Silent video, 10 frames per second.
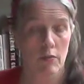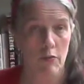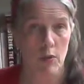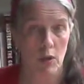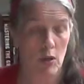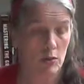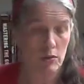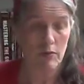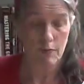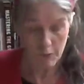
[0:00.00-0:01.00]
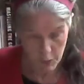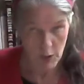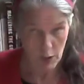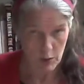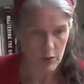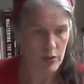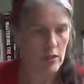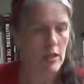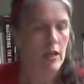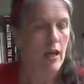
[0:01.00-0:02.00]

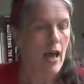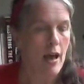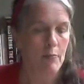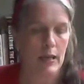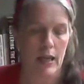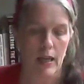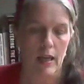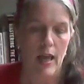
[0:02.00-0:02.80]
foreclosures happening.